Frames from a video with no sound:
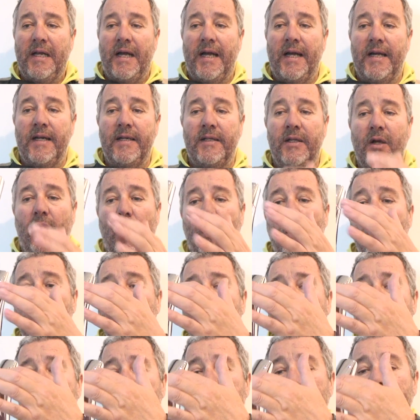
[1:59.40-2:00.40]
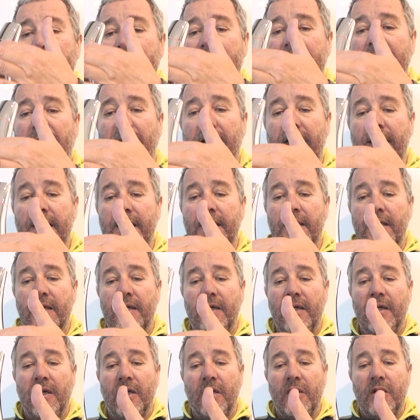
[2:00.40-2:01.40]
and all these lines
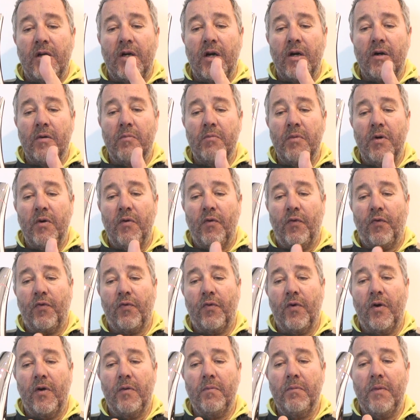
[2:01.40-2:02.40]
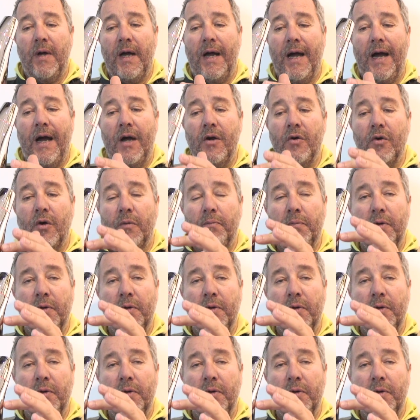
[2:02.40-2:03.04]
come from our